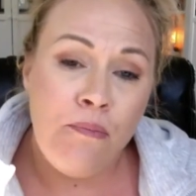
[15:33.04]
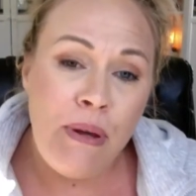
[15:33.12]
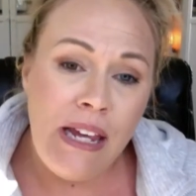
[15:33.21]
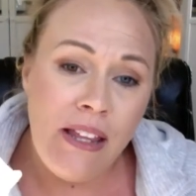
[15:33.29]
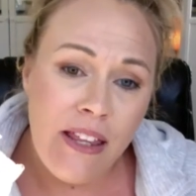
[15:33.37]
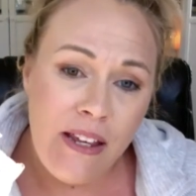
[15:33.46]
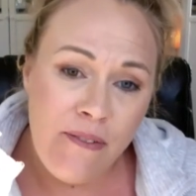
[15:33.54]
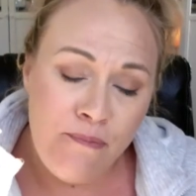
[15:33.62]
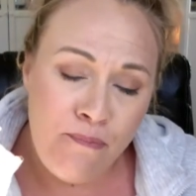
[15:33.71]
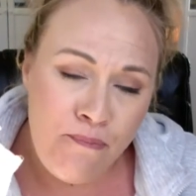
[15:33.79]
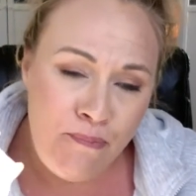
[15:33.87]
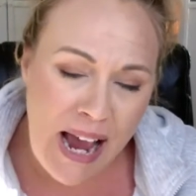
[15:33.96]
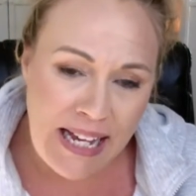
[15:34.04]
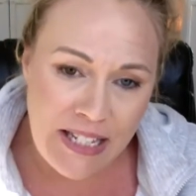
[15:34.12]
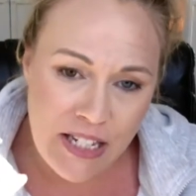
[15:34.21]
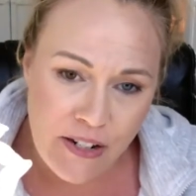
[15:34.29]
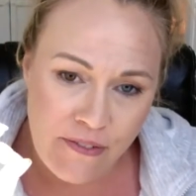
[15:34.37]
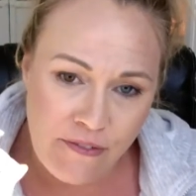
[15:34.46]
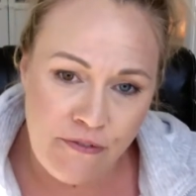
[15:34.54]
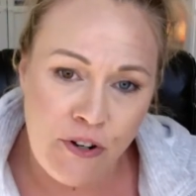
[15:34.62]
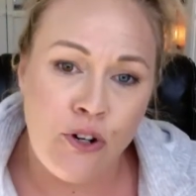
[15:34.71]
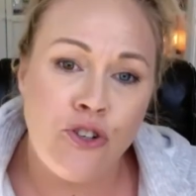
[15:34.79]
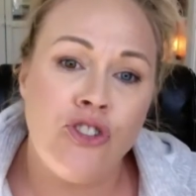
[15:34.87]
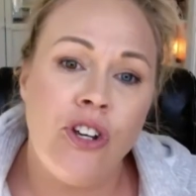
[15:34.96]
Be the best
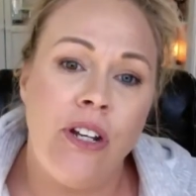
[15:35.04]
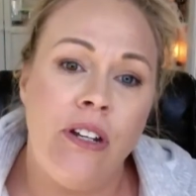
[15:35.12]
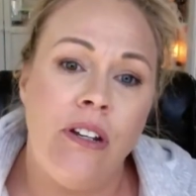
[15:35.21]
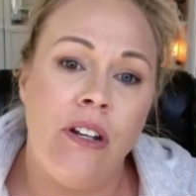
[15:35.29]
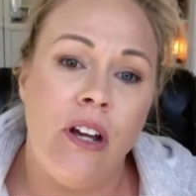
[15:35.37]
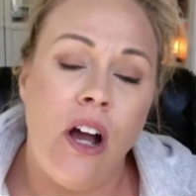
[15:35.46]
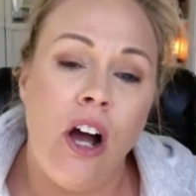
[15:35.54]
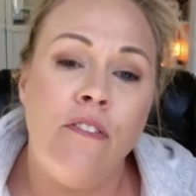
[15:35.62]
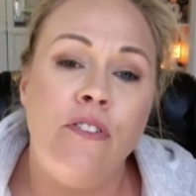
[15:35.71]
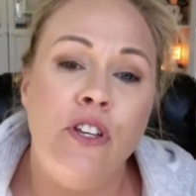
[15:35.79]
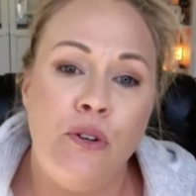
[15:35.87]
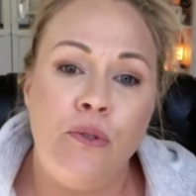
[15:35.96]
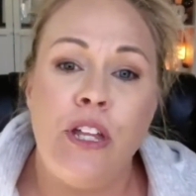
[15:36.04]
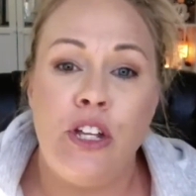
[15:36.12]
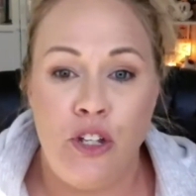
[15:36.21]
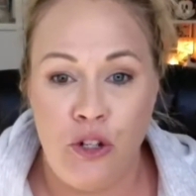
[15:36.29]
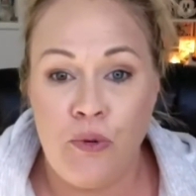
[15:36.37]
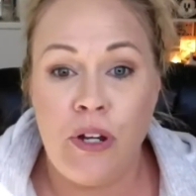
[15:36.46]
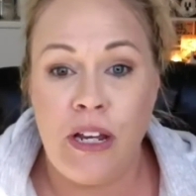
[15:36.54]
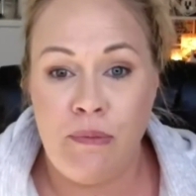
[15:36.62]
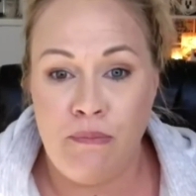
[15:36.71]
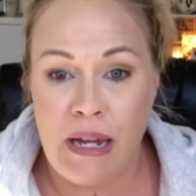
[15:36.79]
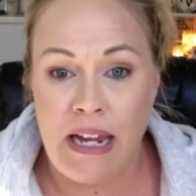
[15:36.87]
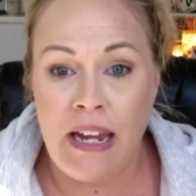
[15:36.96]
version of you that you
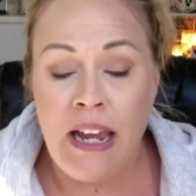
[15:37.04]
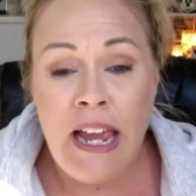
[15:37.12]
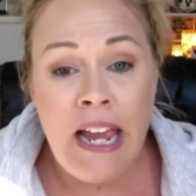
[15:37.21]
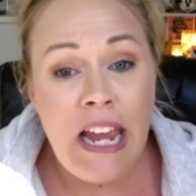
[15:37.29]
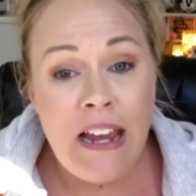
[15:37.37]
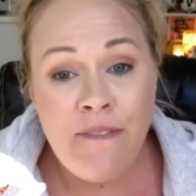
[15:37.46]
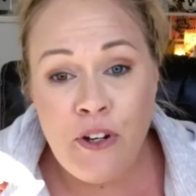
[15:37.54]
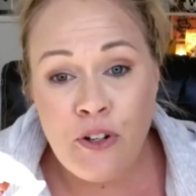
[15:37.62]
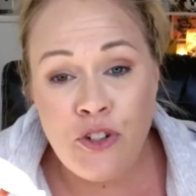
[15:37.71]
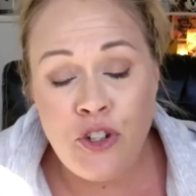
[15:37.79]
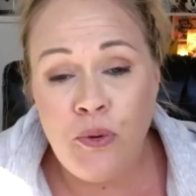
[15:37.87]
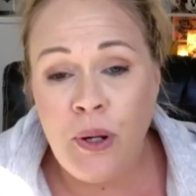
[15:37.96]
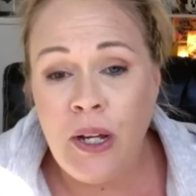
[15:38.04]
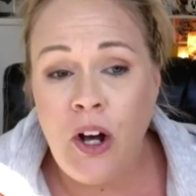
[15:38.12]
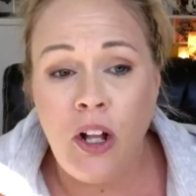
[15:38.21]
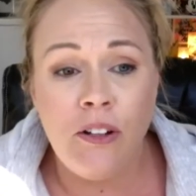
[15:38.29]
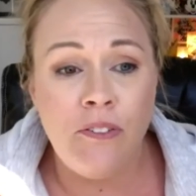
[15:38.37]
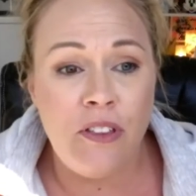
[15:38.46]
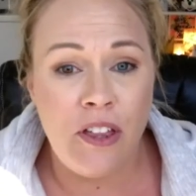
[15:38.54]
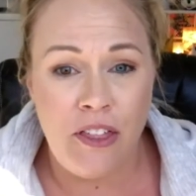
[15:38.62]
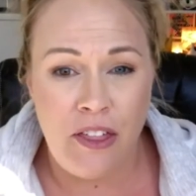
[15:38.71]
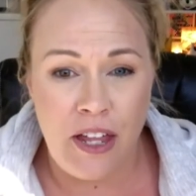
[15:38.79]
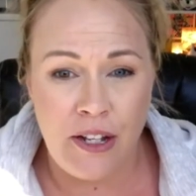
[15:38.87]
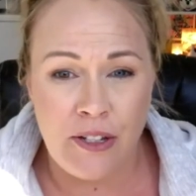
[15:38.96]
can be. If you're doing all of the
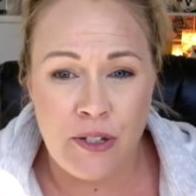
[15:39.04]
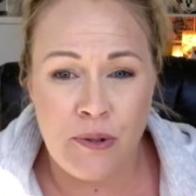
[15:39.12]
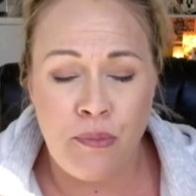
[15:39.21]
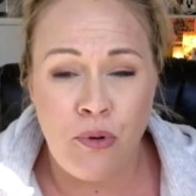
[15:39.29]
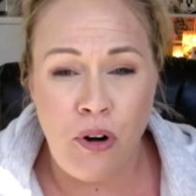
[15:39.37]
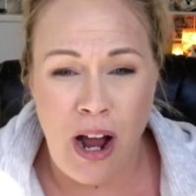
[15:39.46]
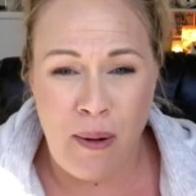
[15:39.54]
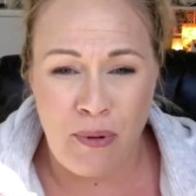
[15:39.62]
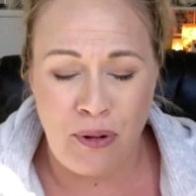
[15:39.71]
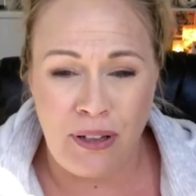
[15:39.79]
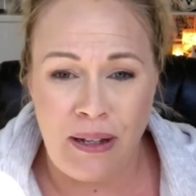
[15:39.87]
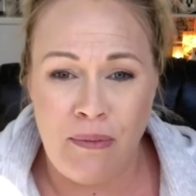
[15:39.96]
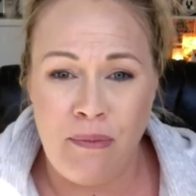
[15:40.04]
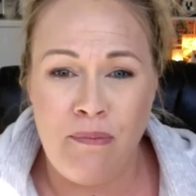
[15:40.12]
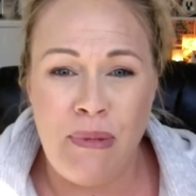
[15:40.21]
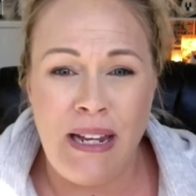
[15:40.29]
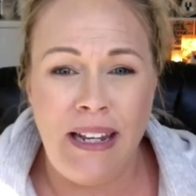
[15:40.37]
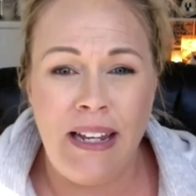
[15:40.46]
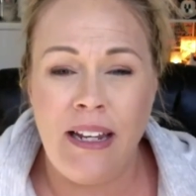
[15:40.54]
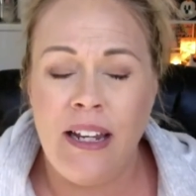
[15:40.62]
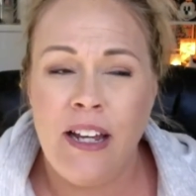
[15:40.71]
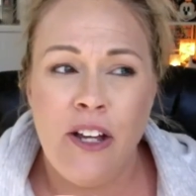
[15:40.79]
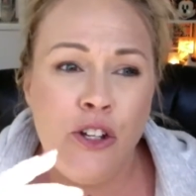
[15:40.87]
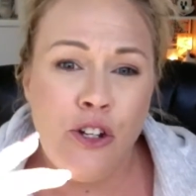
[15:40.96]
things properly, meaning
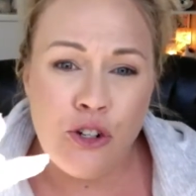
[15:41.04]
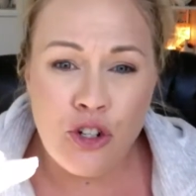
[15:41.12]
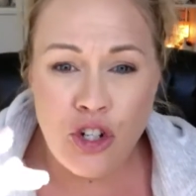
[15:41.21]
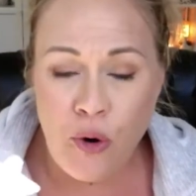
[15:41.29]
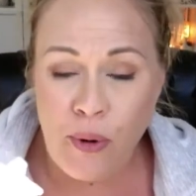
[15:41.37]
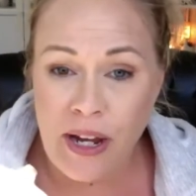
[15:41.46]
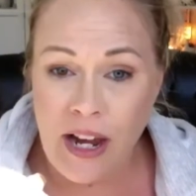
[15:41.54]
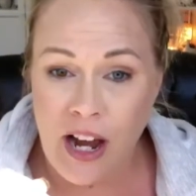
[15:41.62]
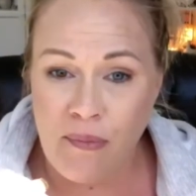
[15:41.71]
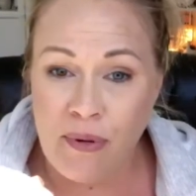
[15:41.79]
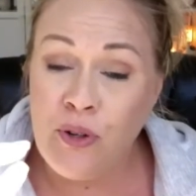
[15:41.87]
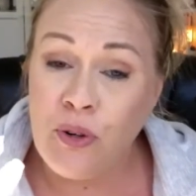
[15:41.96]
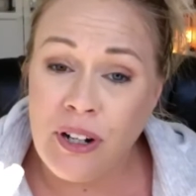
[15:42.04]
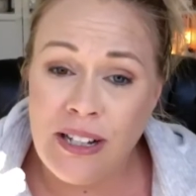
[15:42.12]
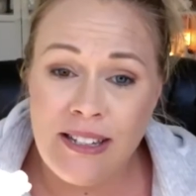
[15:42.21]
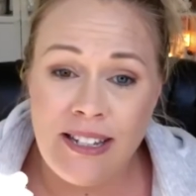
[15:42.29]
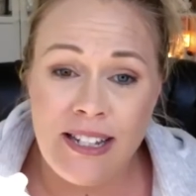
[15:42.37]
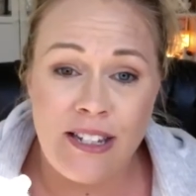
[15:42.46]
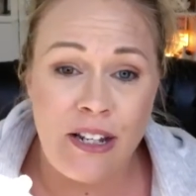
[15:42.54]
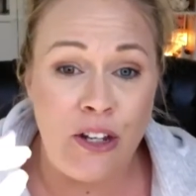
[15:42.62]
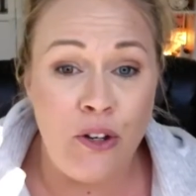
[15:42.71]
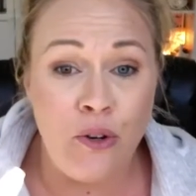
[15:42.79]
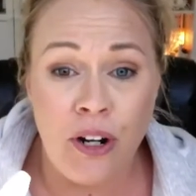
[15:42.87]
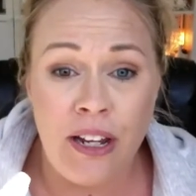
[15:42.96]
you're showing up, you're consistent,
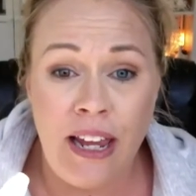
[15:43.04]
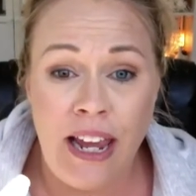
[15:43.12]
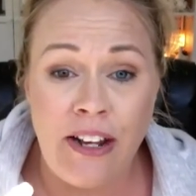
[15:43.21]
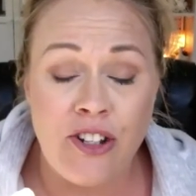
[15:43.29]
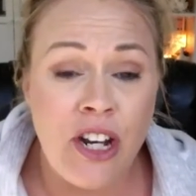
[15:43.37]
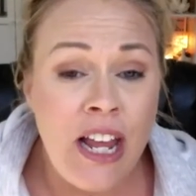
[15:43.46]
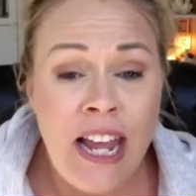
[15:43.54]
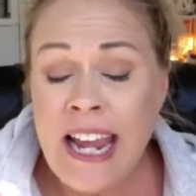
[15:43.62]
you're engaged.